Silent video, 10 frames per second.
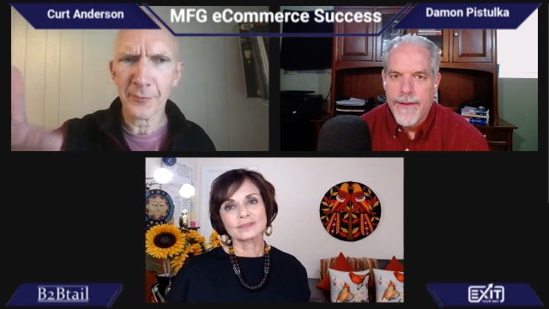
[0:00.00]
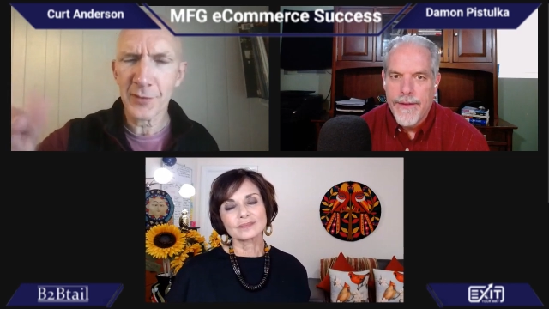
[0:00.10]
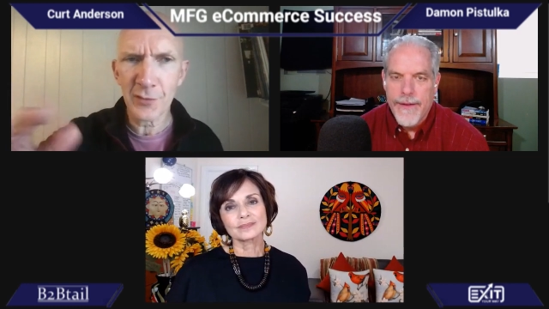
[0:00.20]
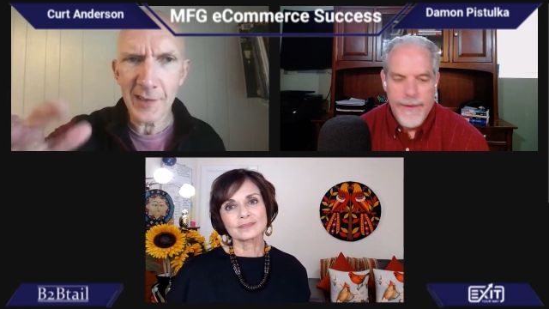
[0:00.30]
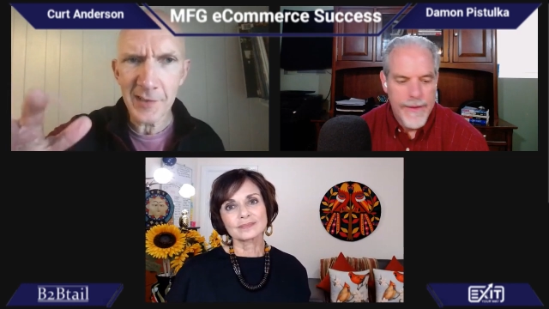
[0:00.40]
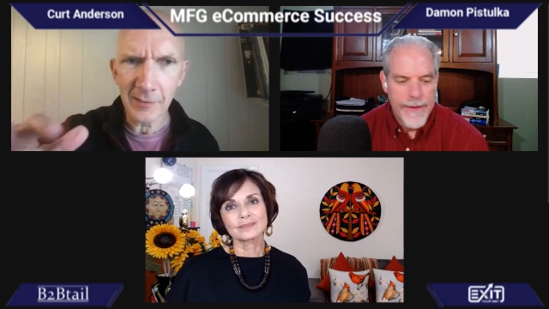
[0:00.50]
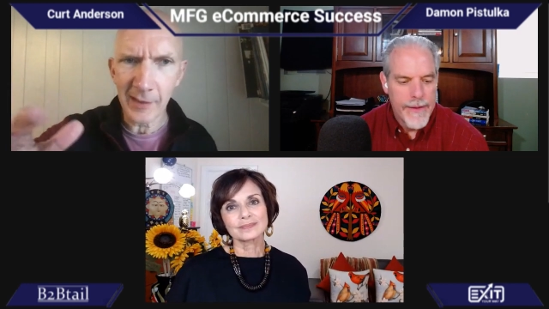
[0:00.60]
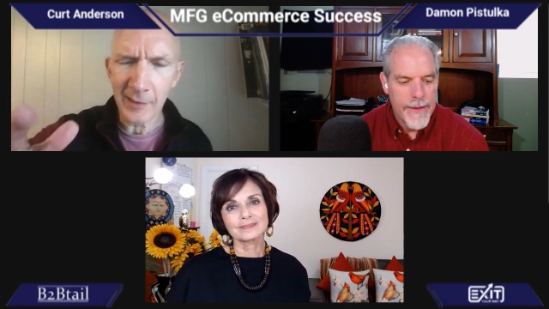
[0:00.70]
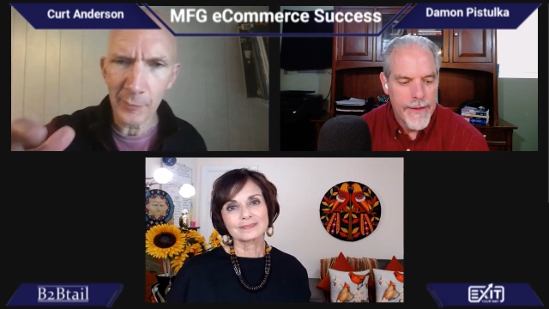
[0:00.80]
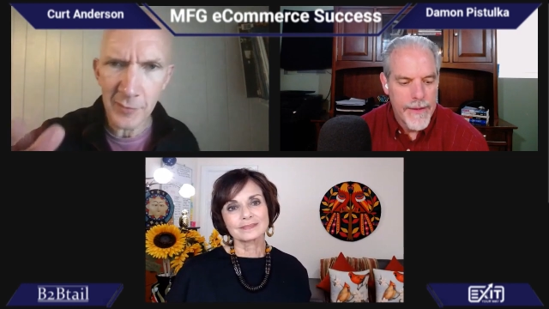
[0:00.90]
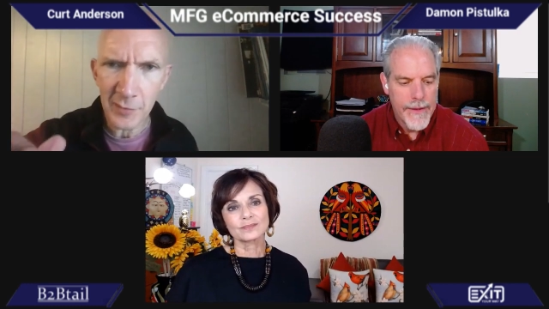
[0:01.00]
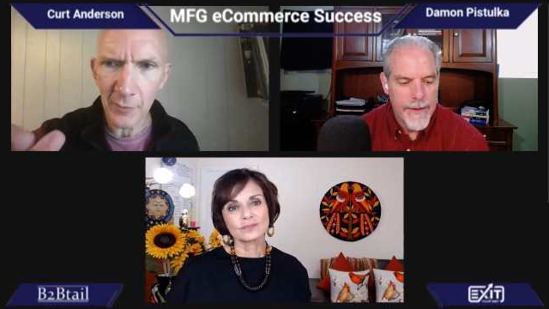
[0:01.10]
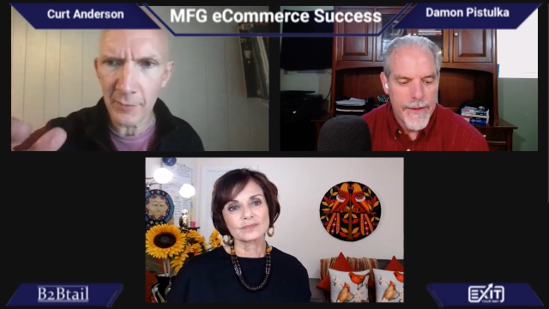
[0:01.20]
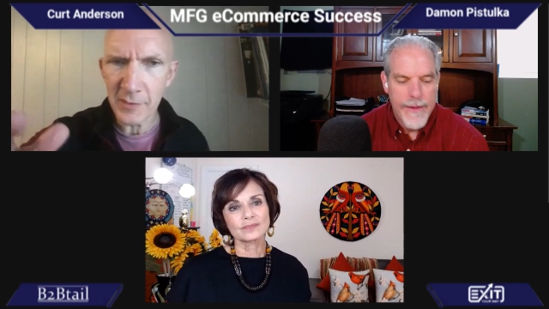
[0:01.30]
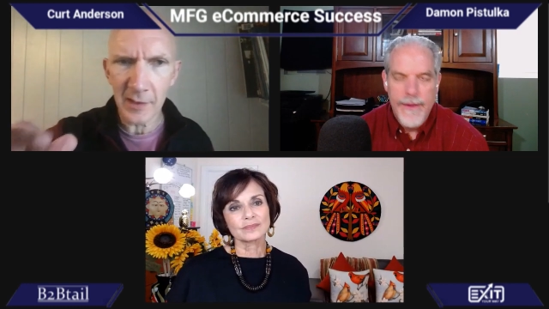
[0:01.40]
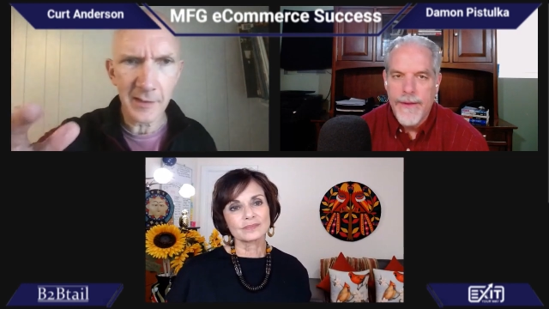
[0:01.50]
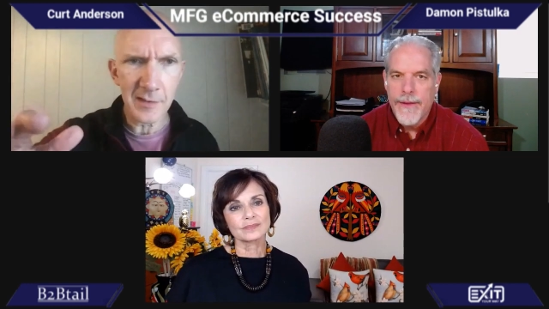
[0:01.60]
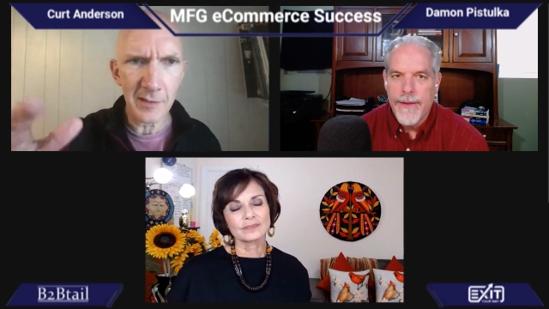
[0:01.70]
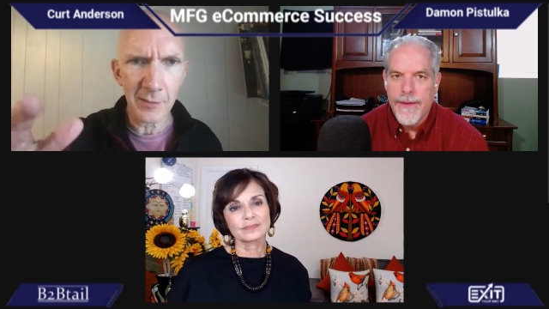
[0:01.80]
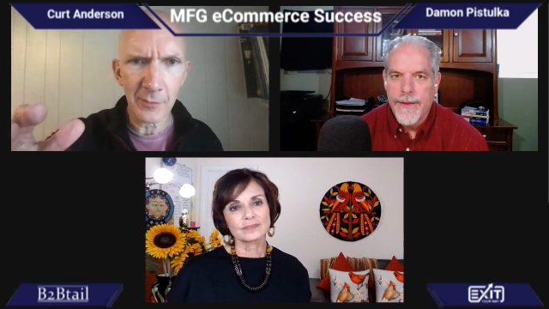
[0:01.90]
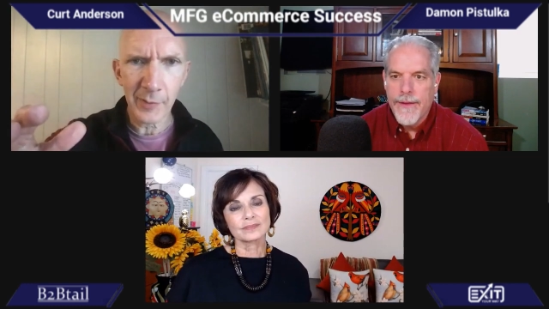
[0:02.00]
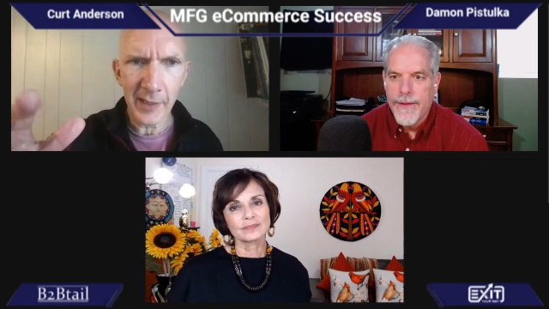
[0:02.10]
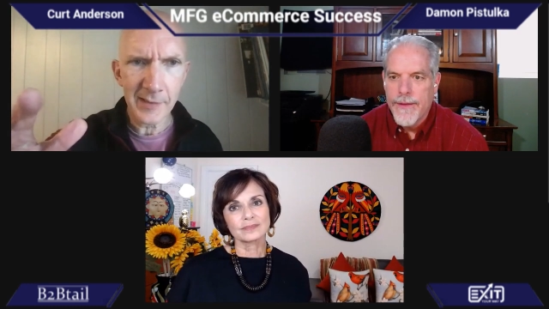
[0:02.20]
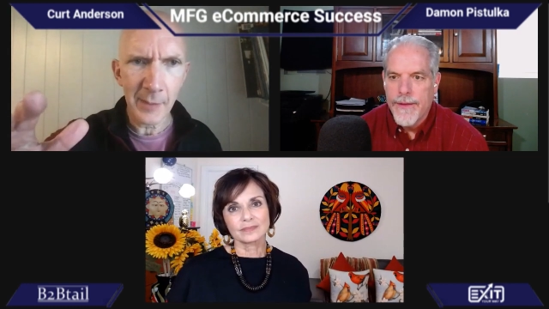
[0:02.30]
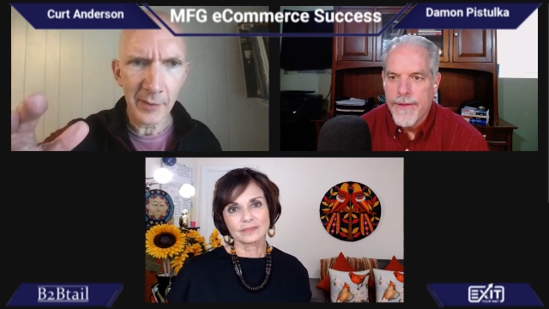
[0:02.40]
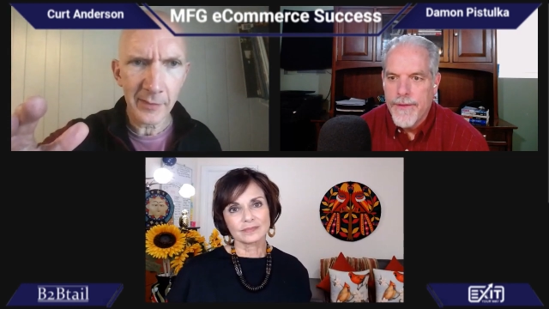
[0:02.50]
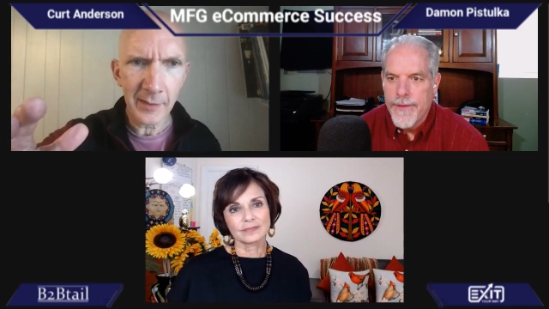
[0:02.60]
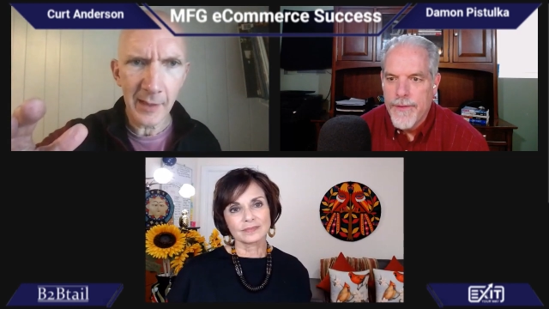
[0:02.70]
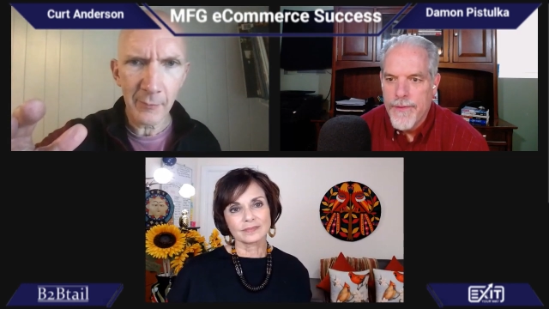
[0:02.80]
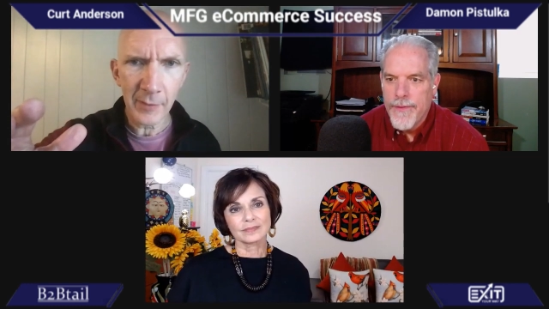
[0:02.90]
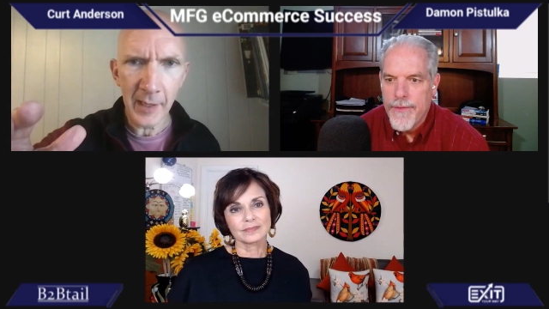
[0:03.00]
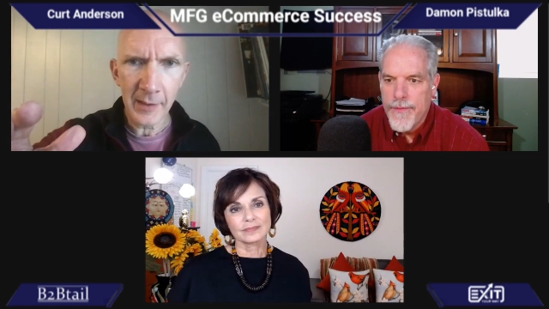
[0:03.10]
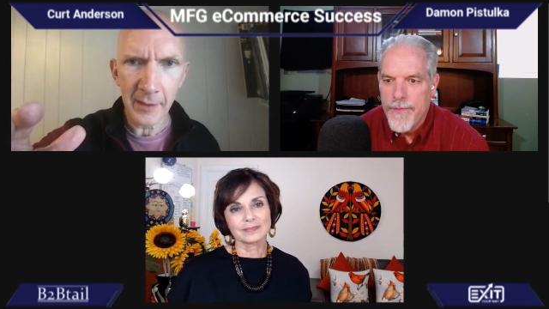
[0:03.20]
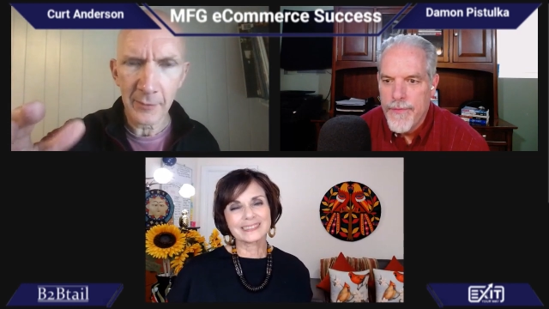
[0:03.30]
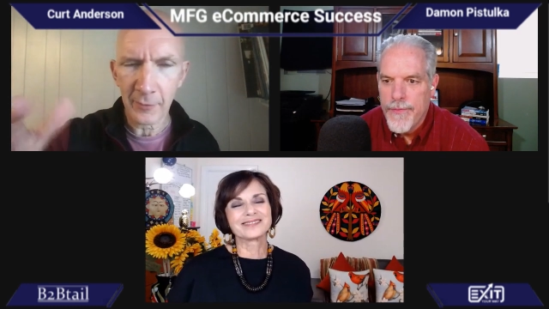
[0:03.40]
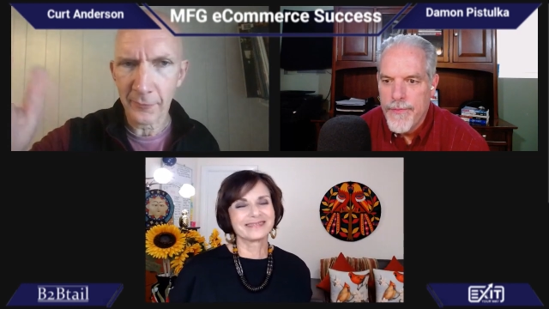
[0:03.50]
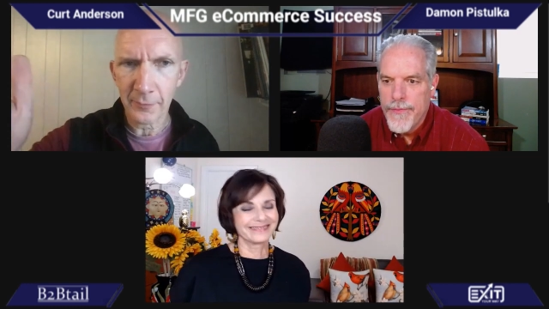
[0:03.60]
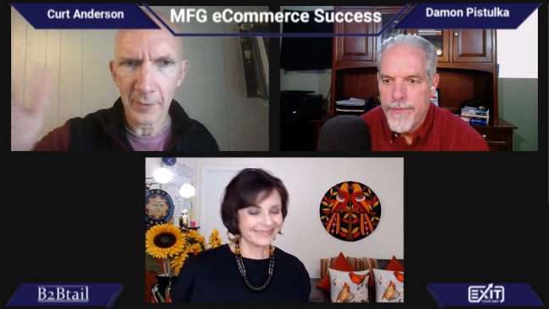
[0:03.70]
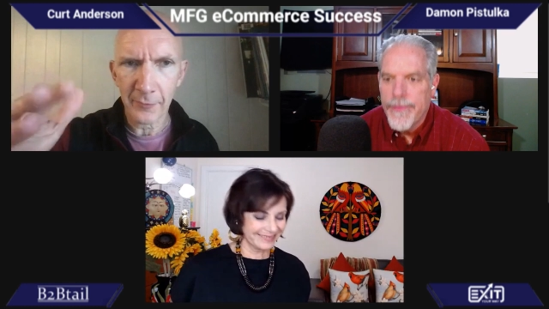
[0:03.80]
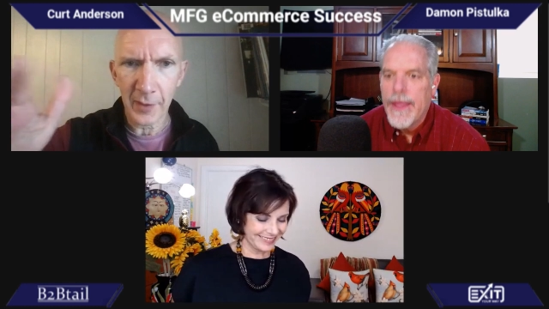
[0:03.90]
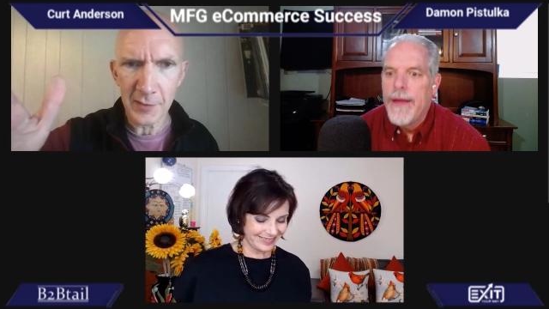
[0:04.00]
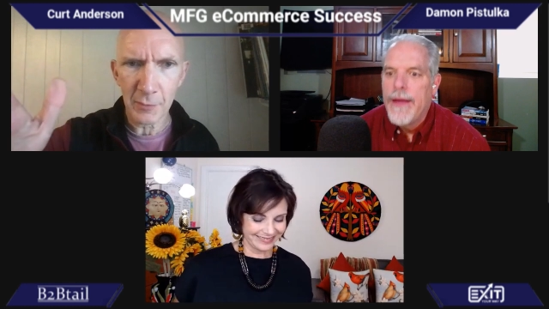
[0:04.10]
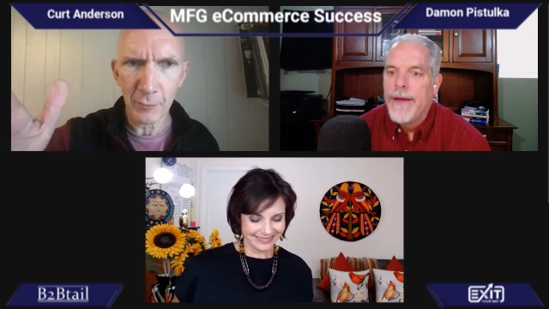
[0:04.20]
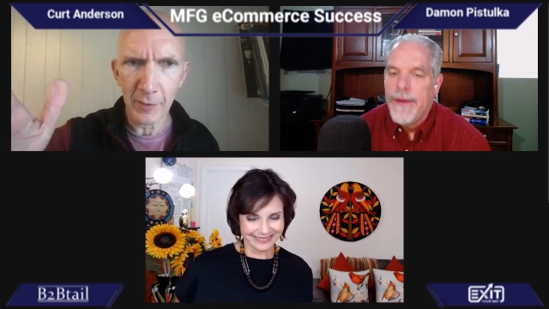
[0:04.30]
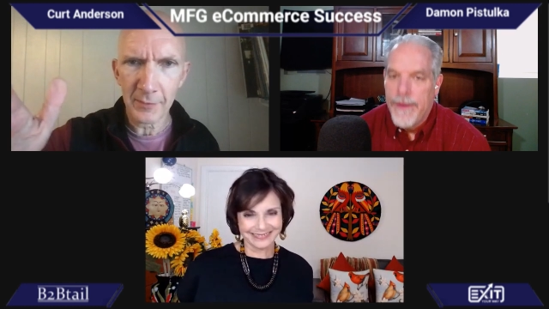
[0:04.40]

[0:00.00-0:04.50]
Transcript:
Speaker 1: Did you guys hear like a couple years ago there was like this little pandemic thing that went on? I don't know if, if you guys were aware.